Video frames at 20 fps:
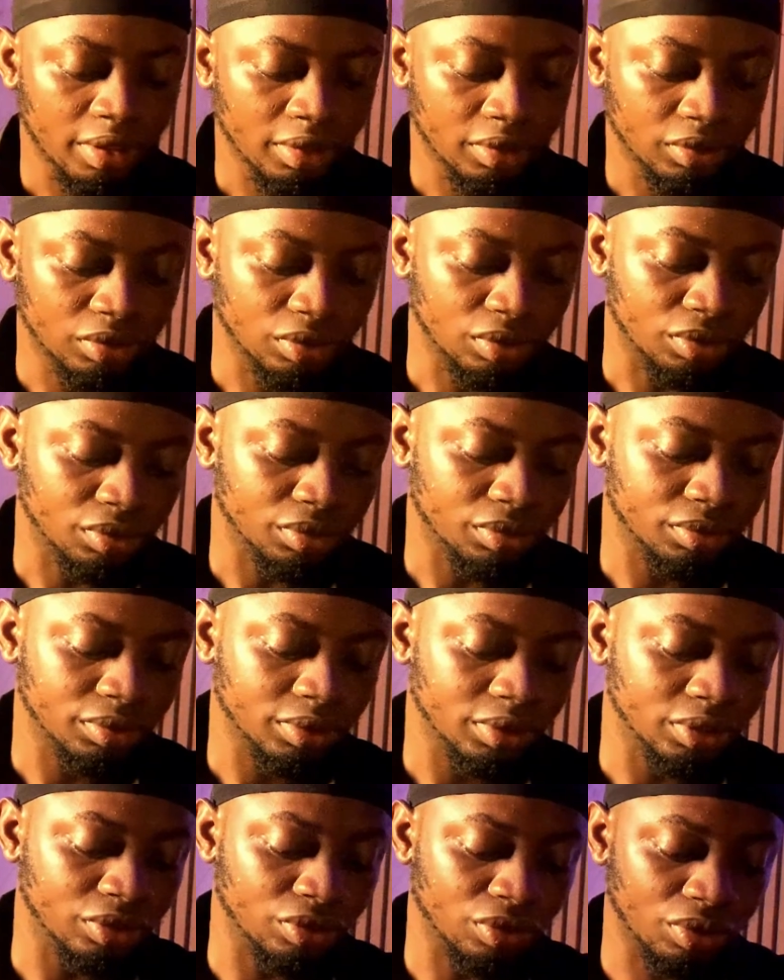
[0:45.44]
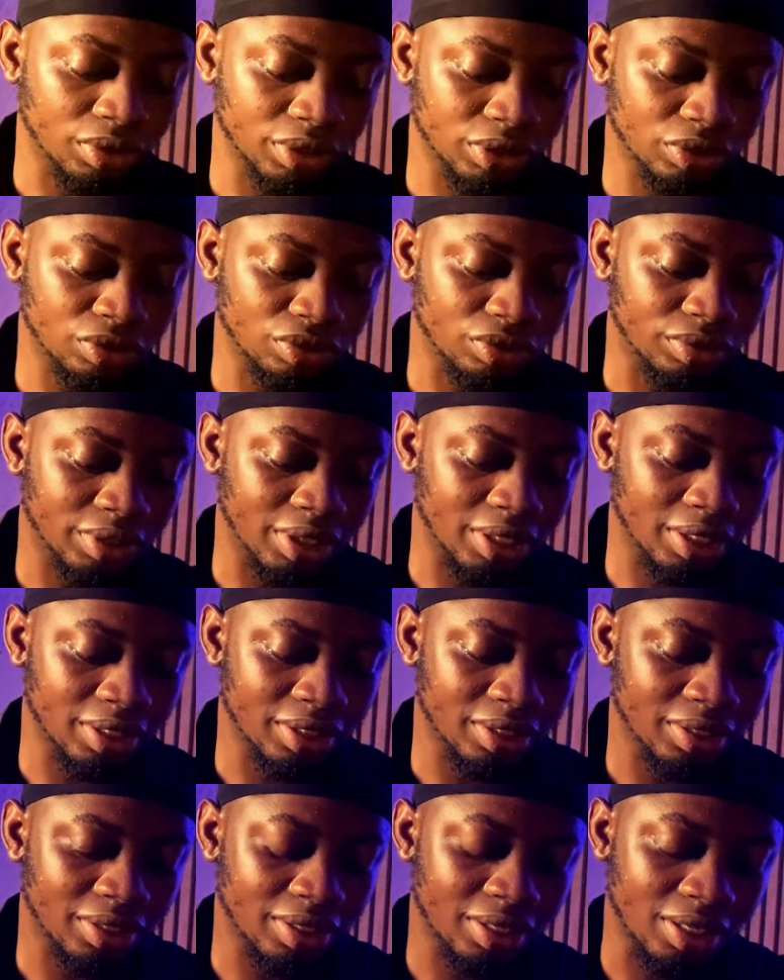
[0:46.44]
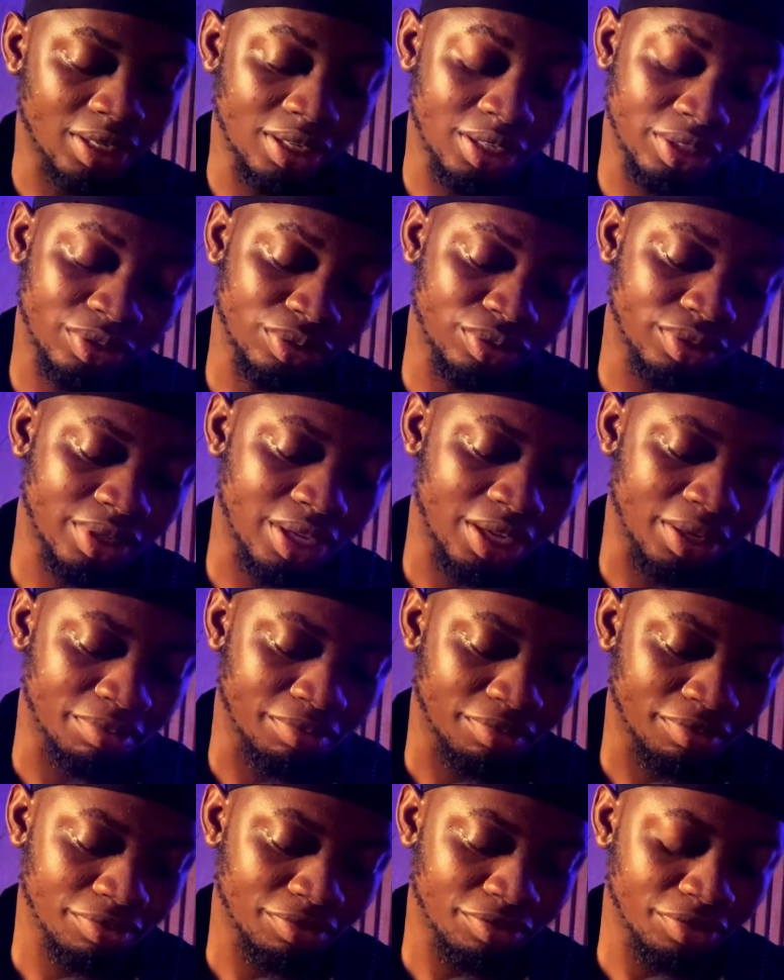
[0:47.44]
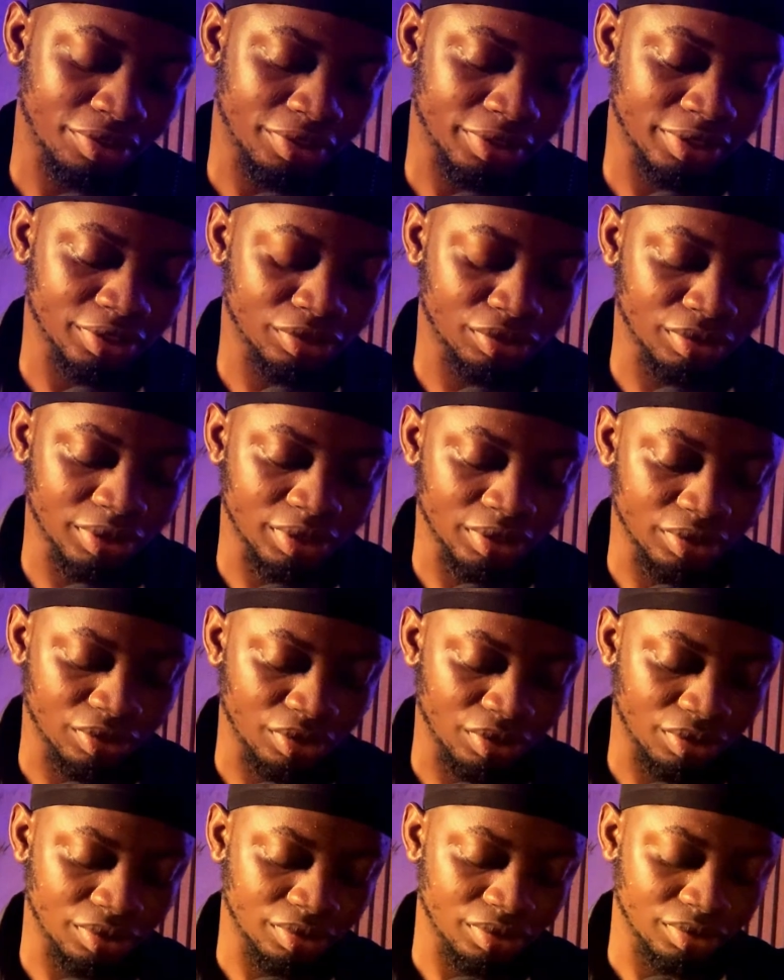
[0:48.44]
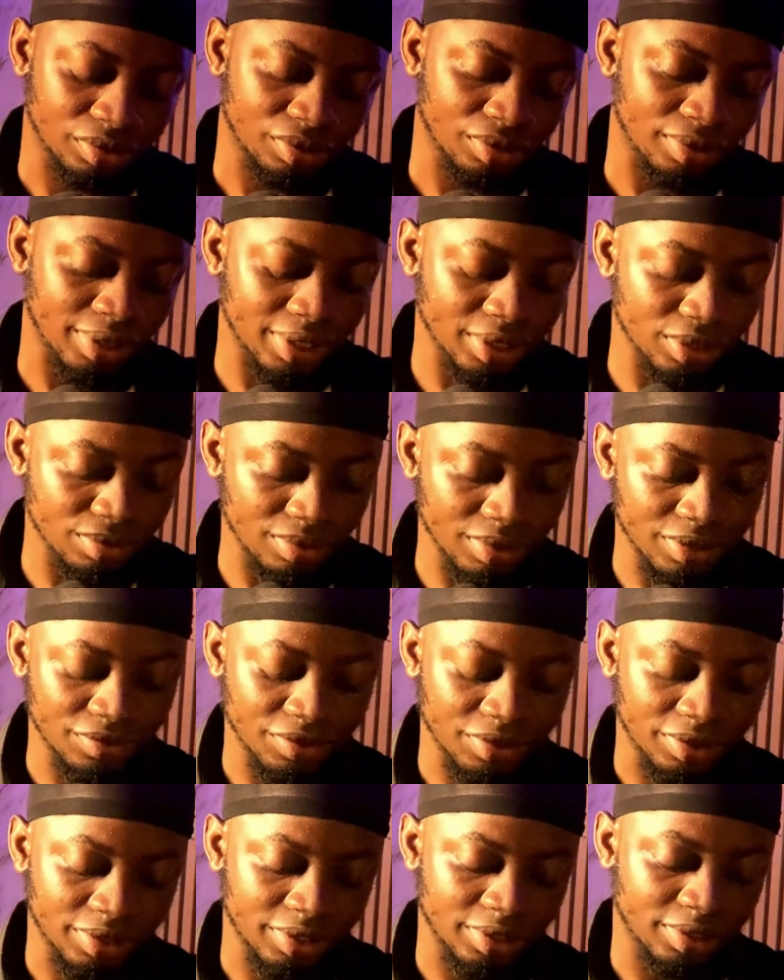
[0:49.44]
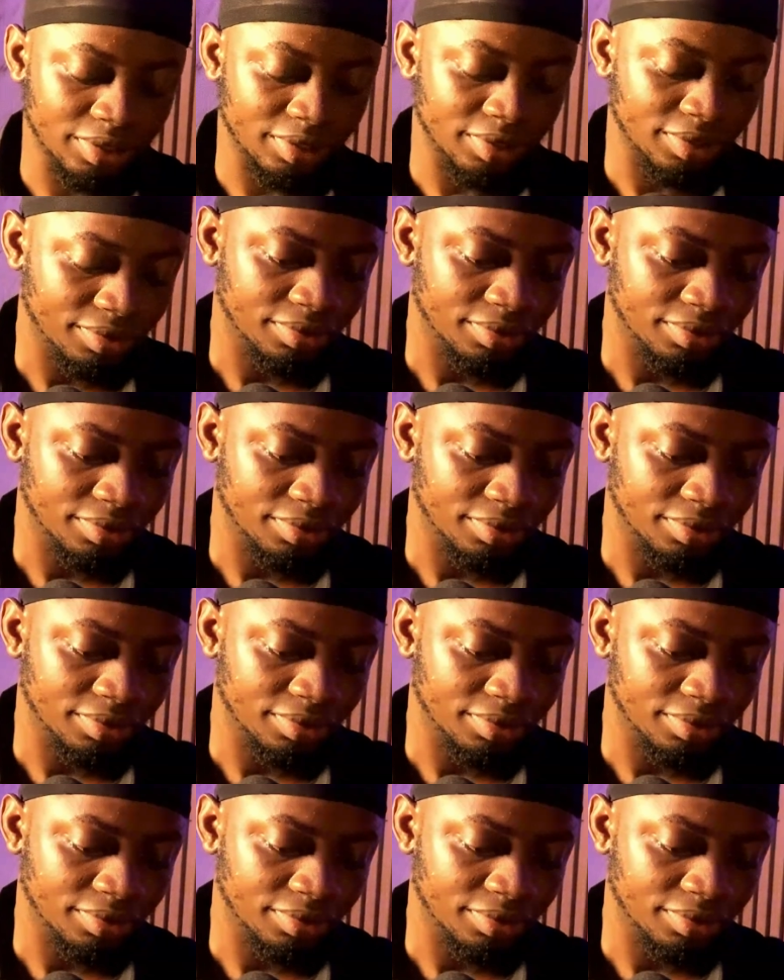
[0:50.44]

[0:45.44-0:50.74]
So it's going to take a little time for it to install. So let's wait for it.